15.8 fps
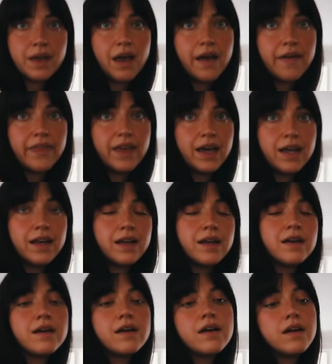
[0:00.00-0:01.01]
And
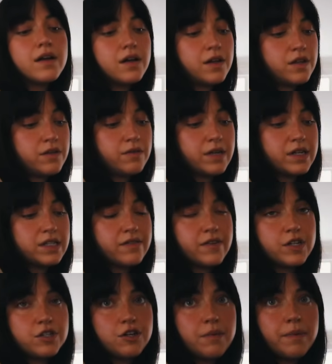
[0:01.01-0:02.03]
then the rest of
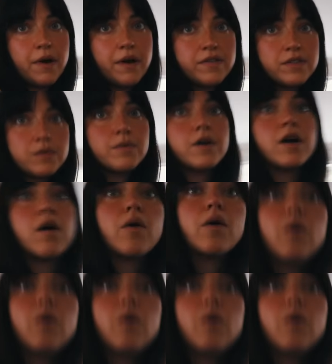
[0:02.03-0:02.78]
our drop offs tomorrow.